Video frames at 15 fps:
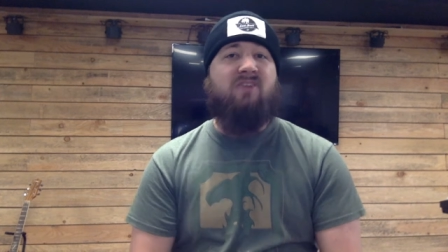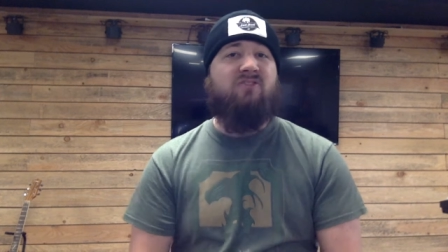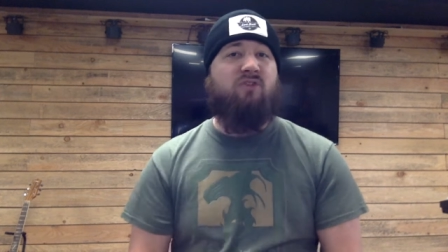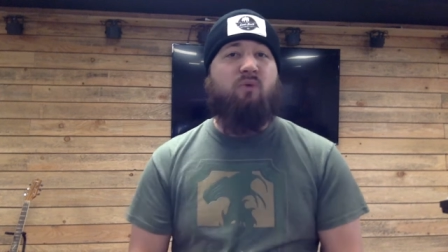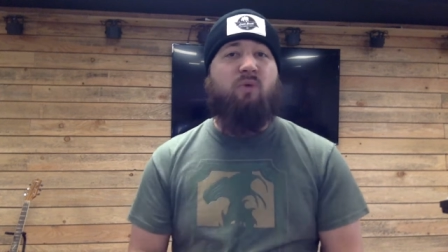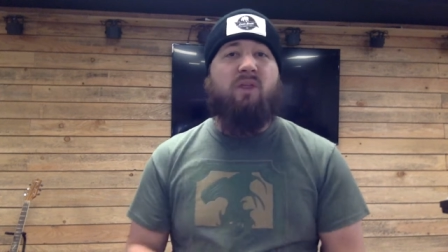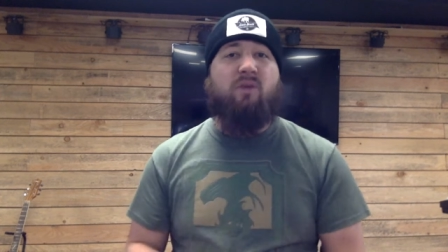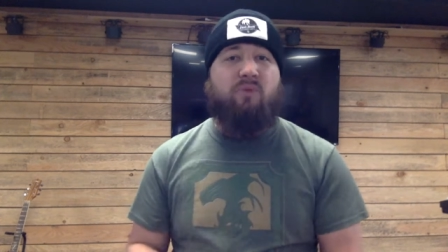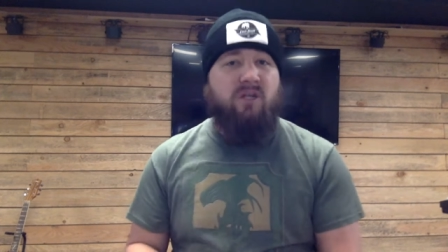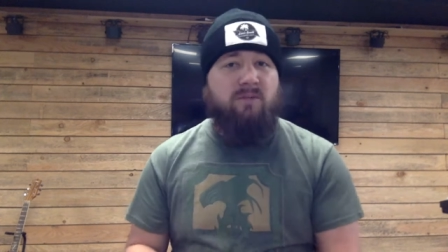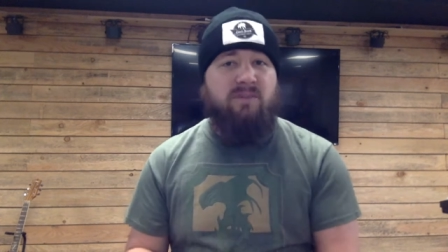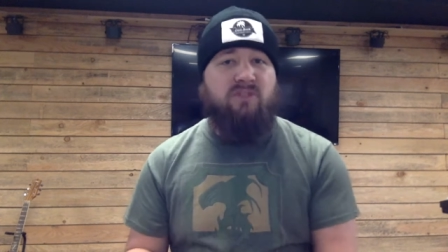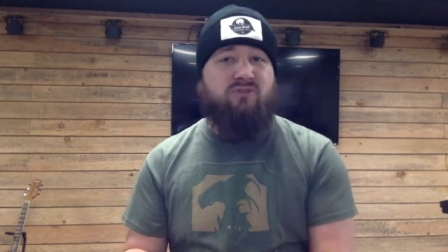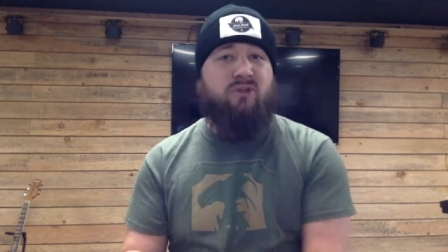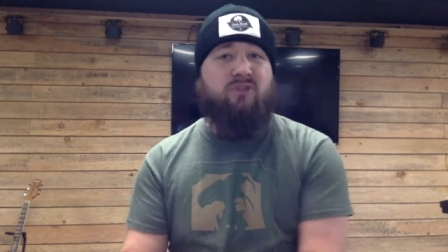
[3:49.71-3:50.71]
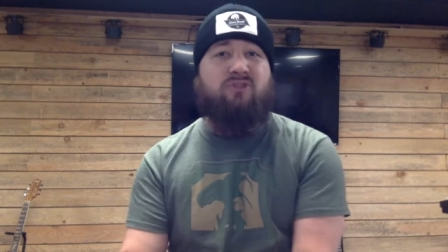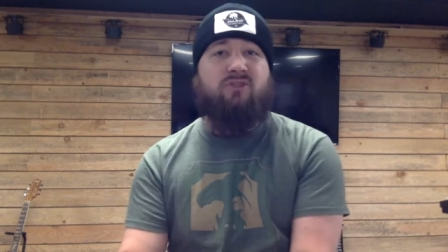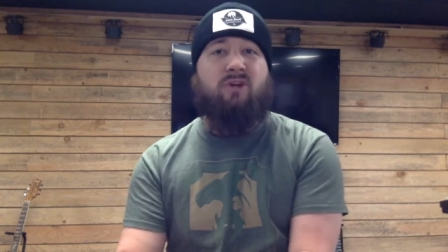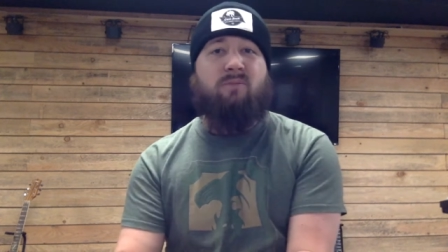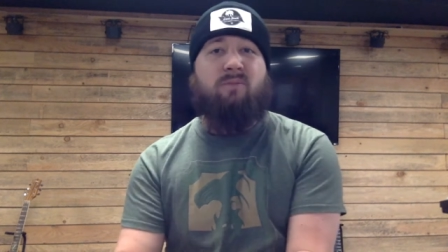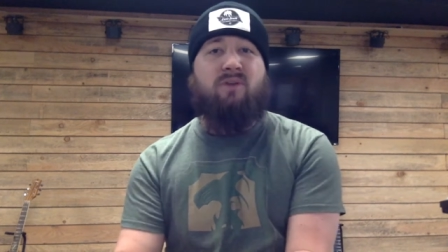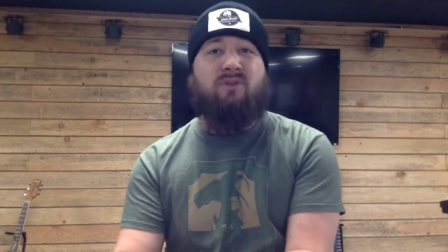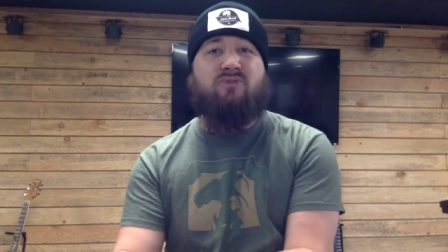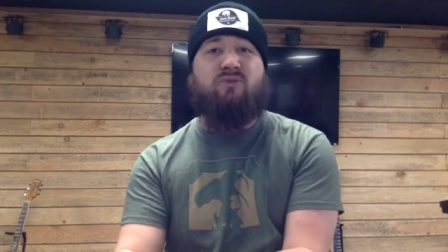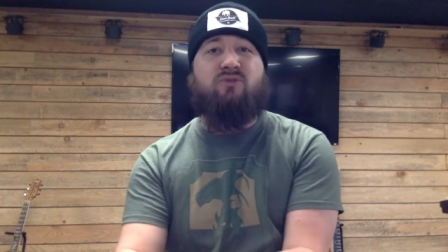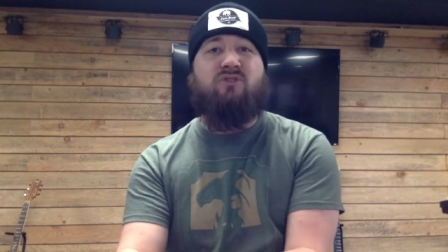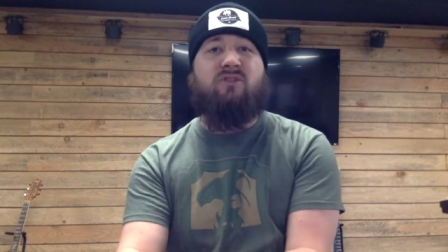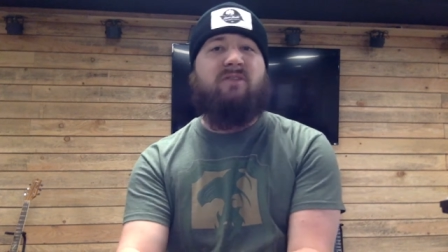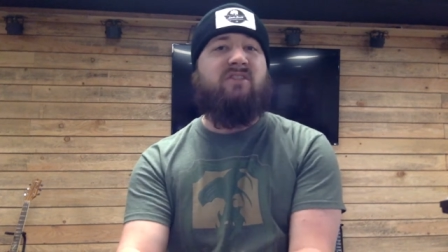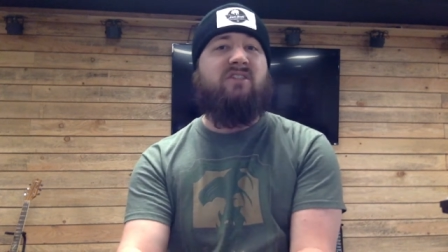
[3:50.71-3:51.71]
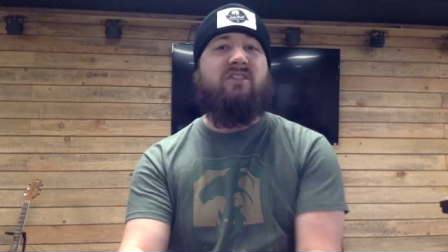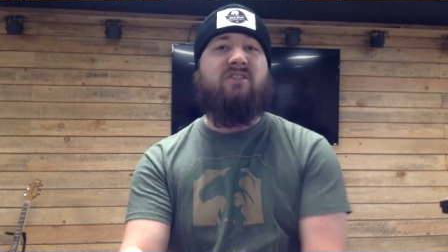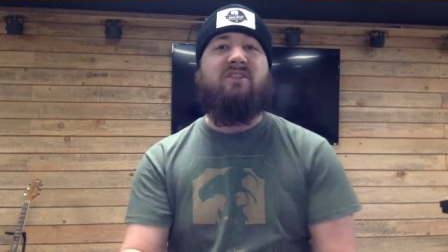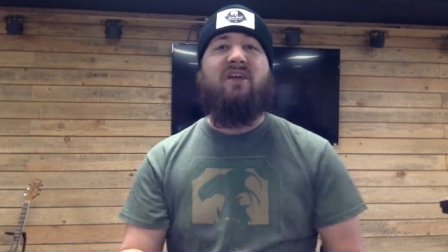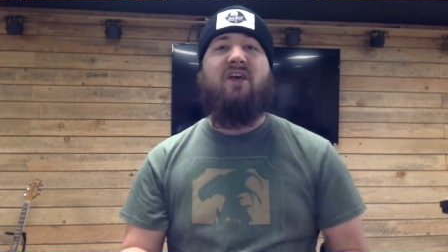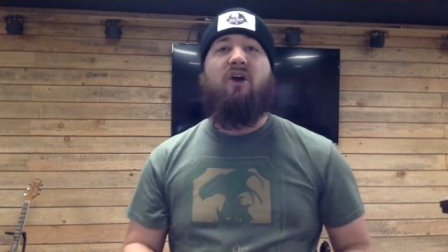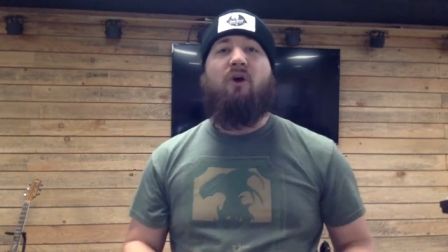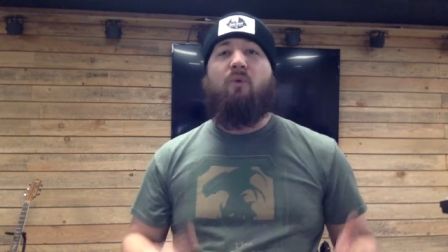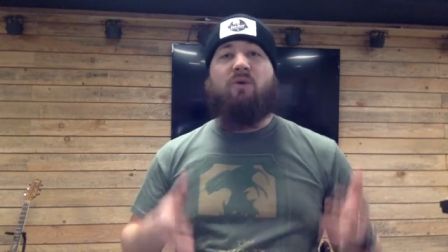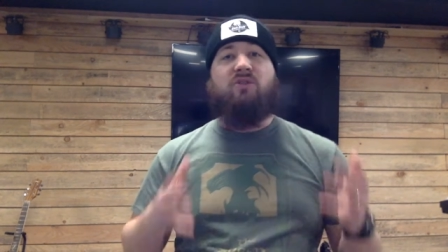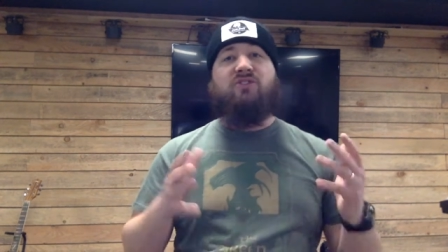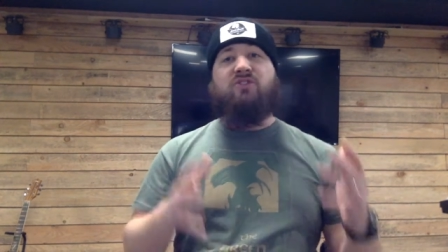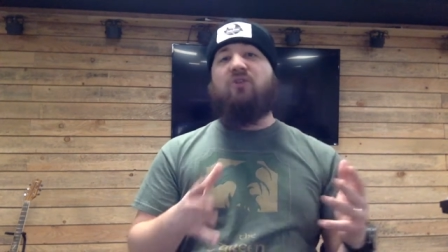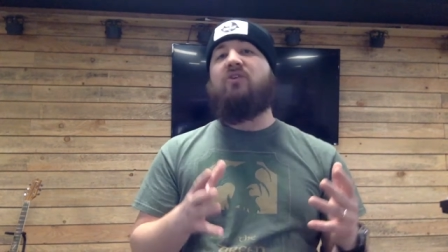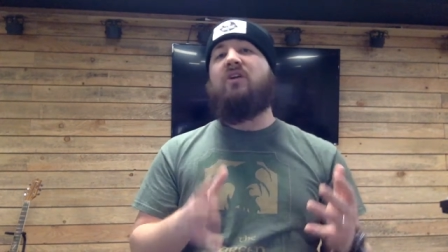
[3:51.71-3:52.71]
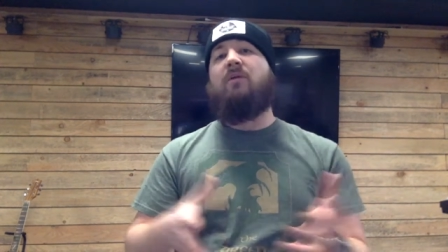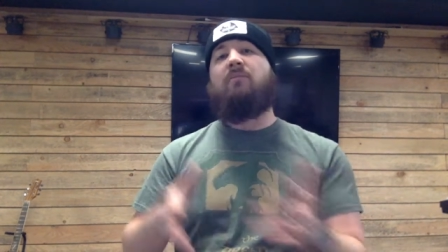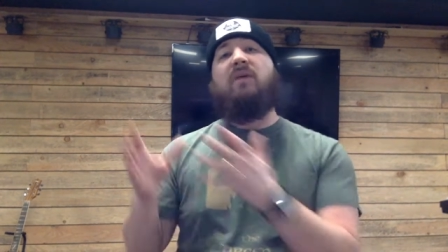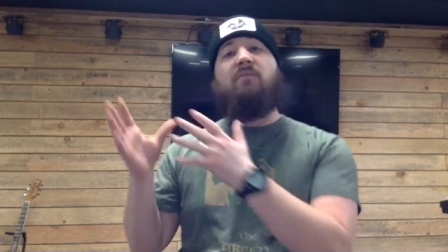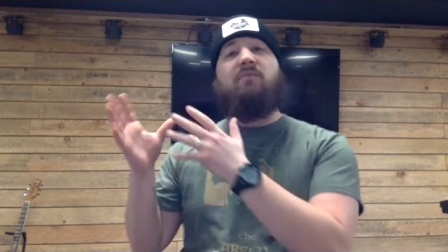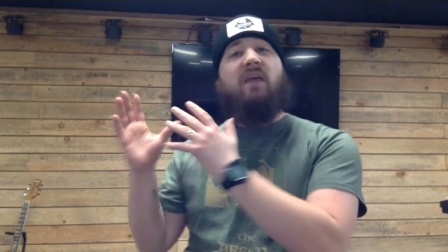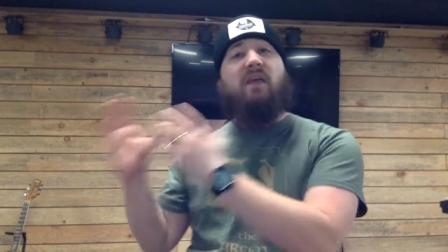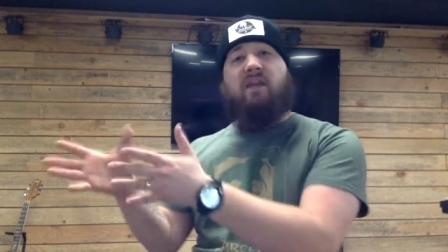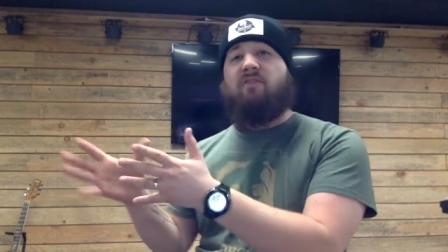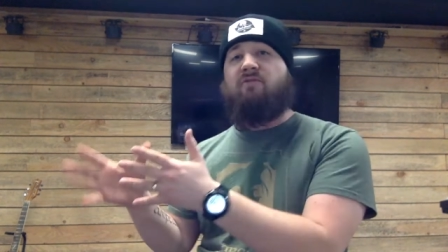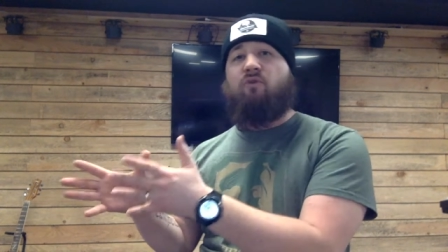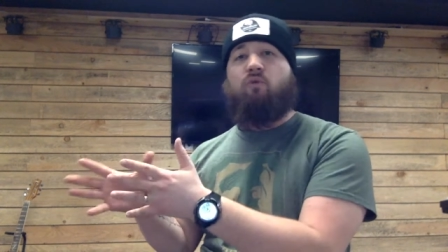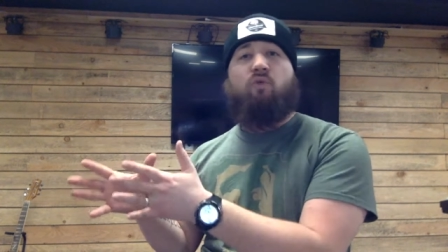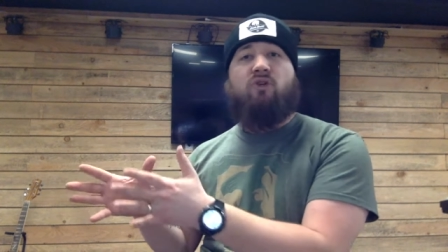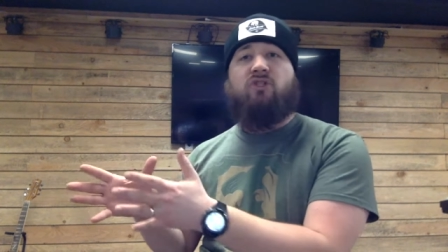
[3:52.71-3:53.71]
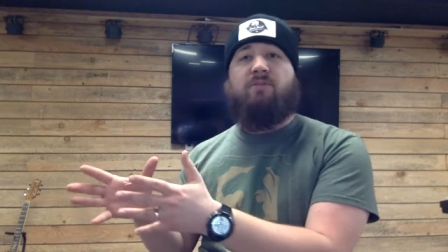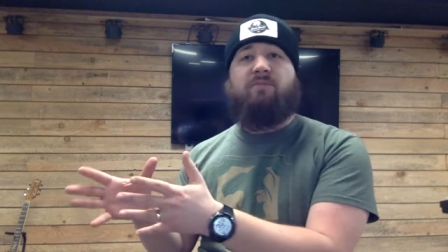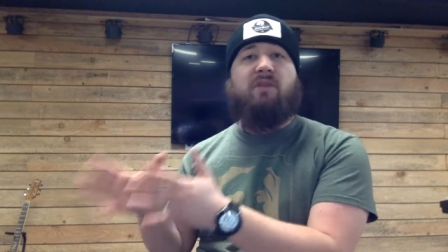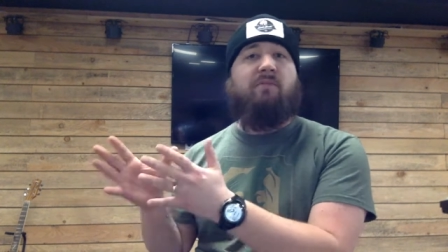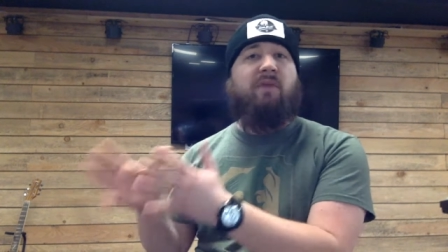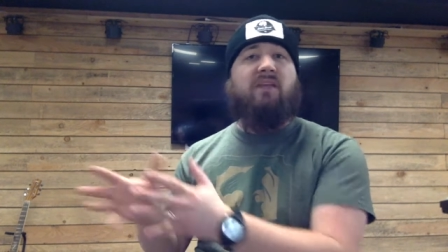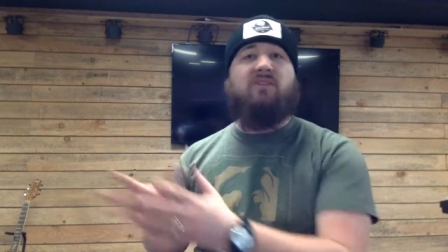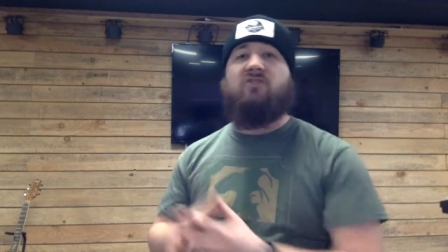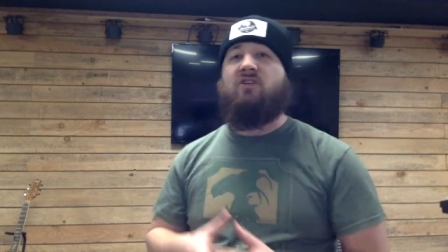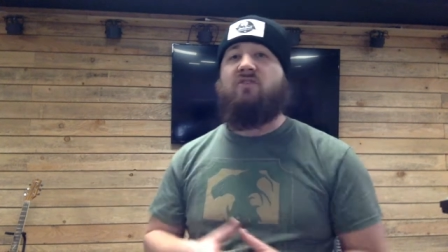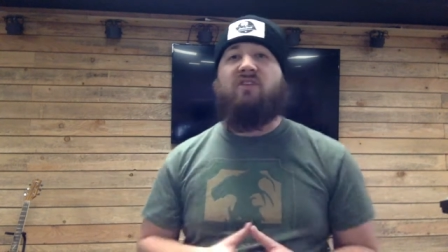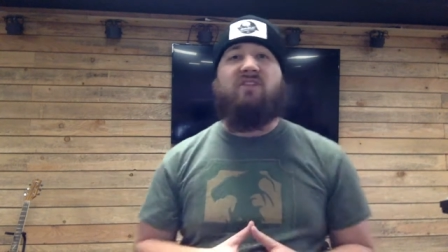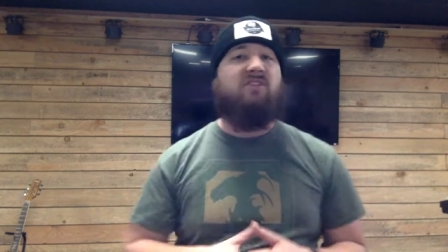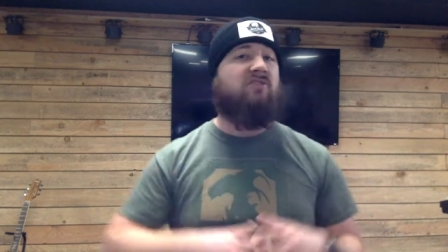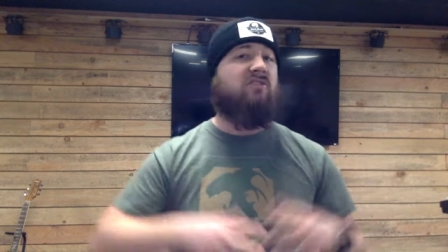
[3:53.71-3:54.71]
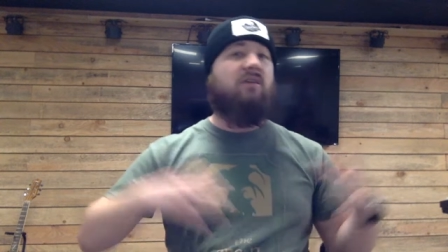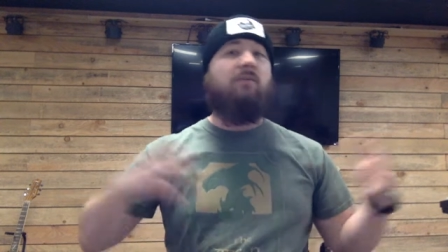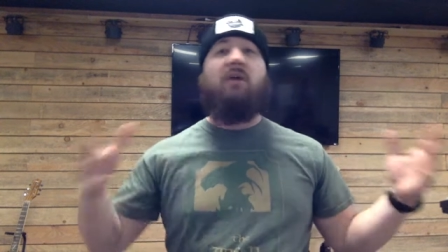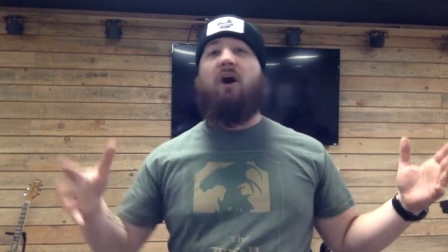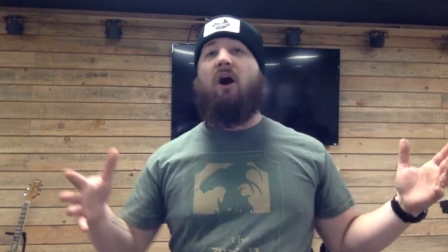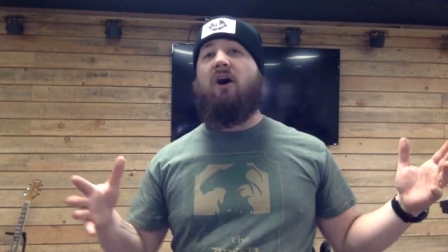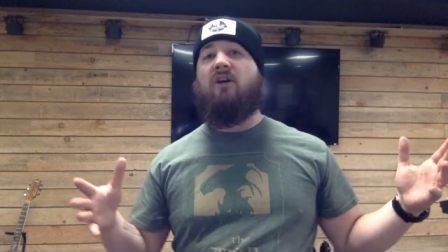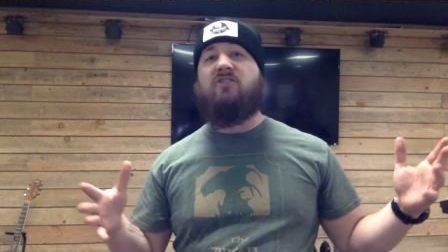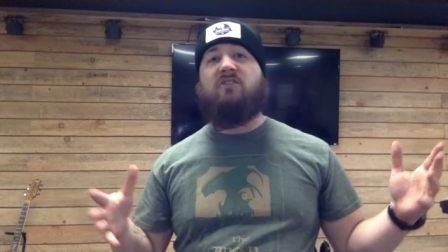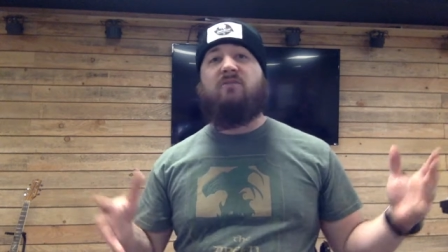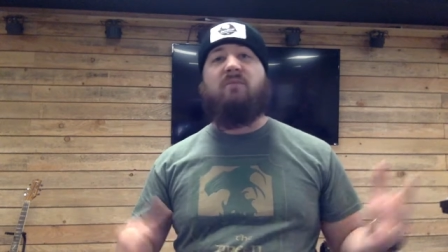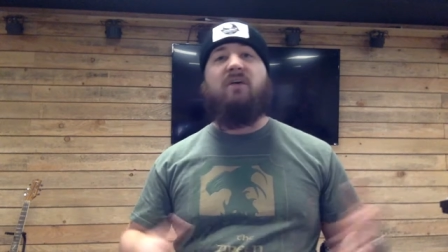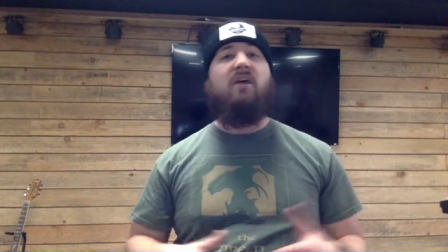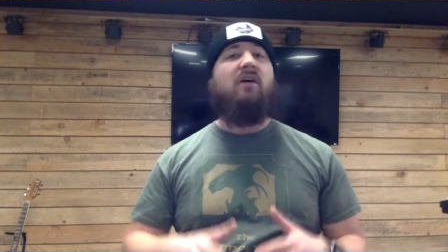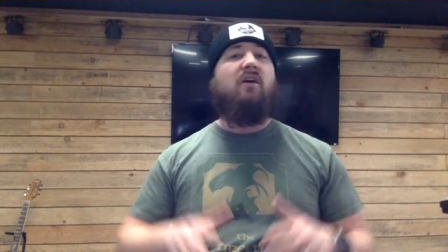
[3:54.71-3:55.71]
So, the way that we're going to be structuring our middle school services we're still going to be meeting for worship in the main service. It's going to be awesome.